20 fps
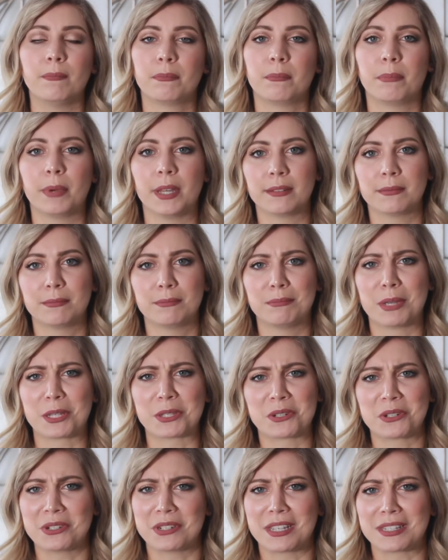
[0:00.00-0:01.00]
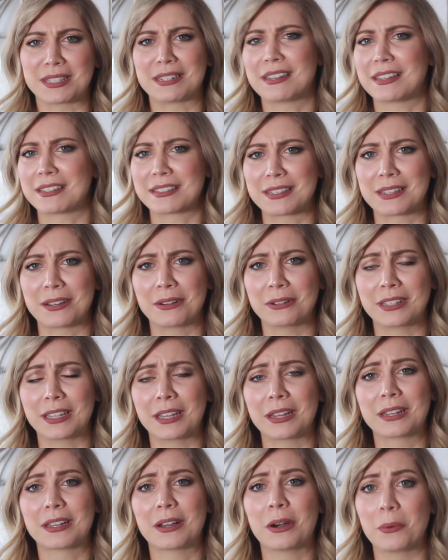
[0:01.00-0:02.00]
but mustard doesn't necessarily
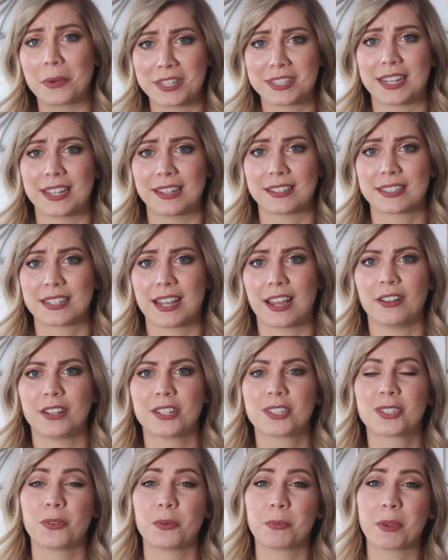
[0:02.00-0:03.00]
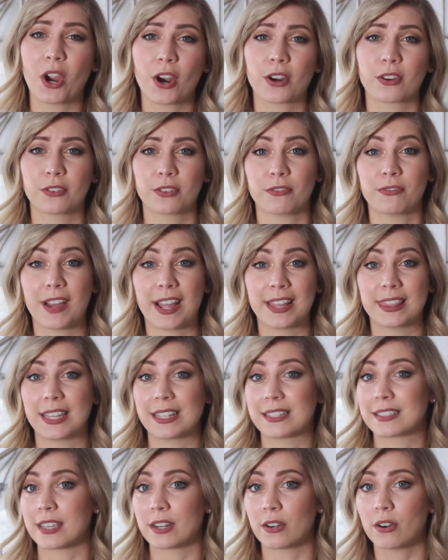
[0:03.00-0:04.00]
always stay in style, and so it would be harder to find
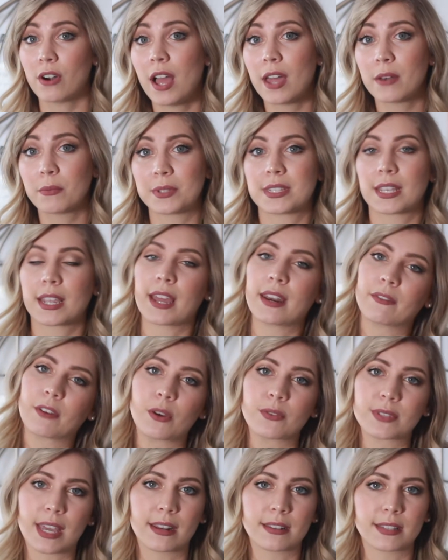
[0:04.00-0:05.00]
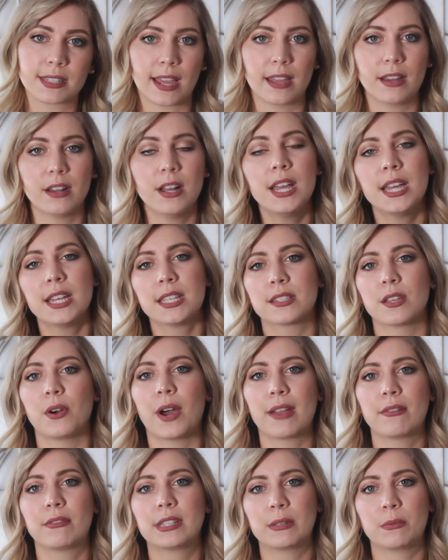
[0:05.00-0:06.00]
things later on once it kind of goes out of style. So
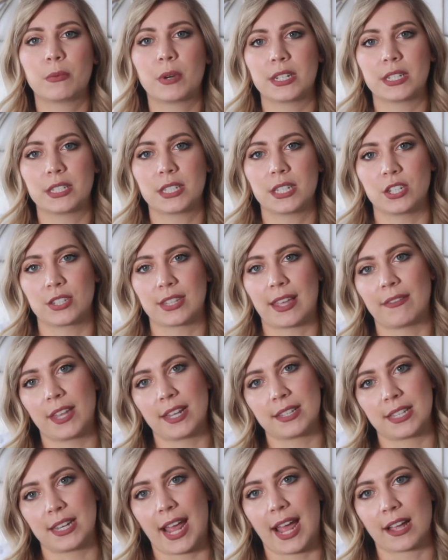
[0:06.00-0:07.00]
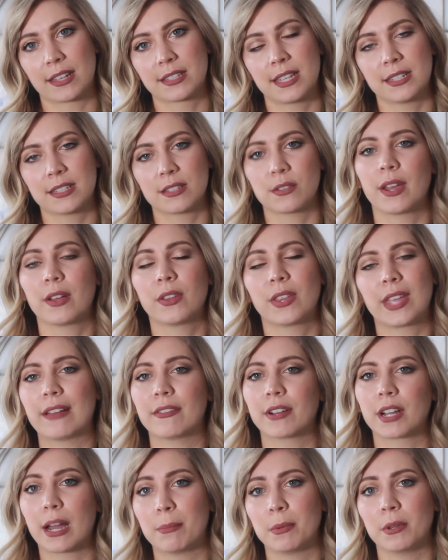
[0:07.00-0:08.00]
I really wanted to just have it as an accent, so I only have
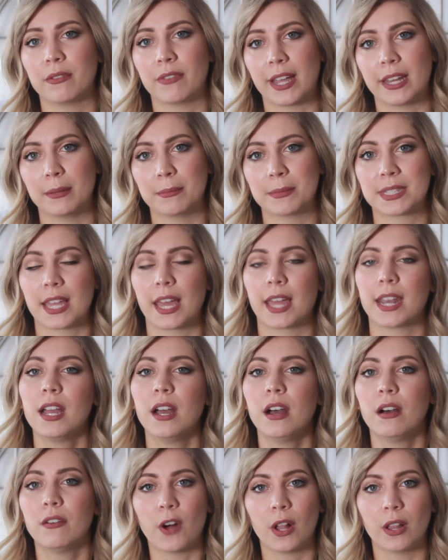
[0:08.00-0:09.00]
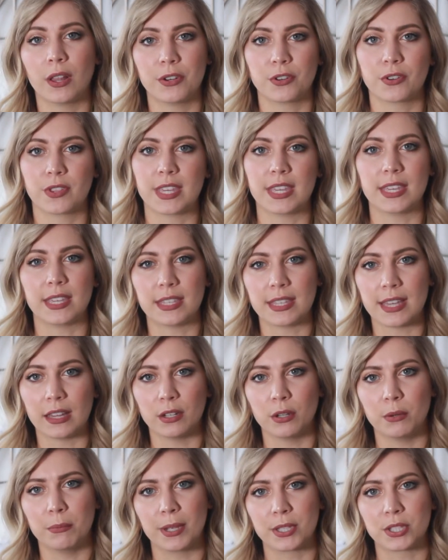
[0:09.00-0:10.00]
a couple of items that fall under the
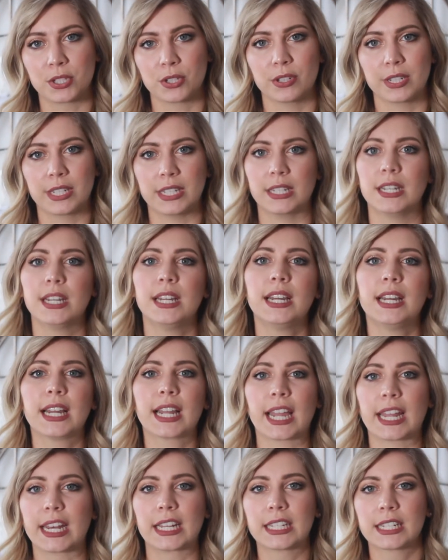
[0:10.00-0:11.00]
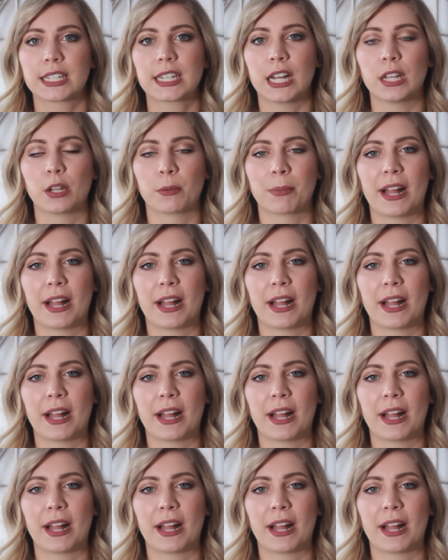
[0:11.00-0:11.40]
yellow mustardy kind of color